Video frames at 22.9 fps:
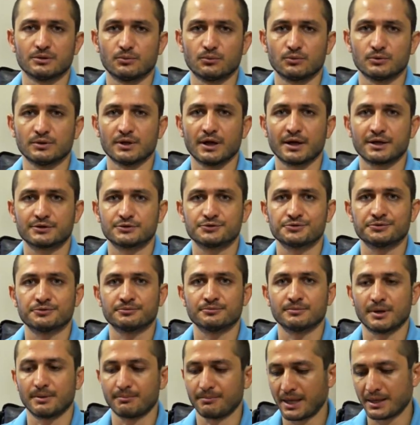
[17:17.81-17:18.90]
would like to
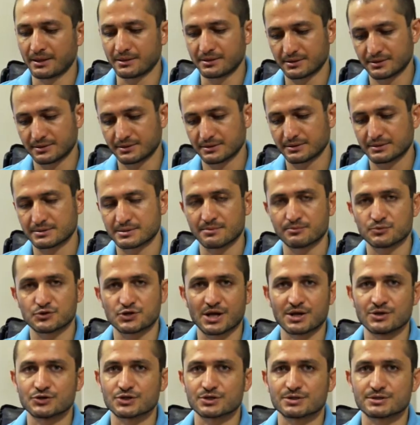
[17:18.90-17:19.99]
make some
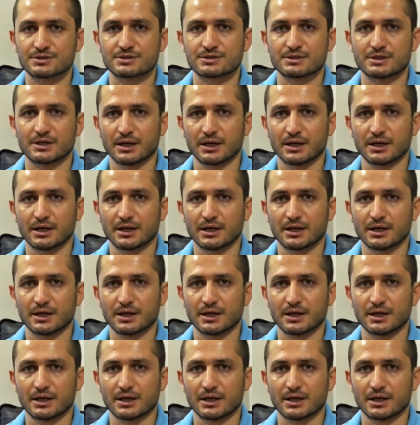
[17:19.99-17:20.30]
changes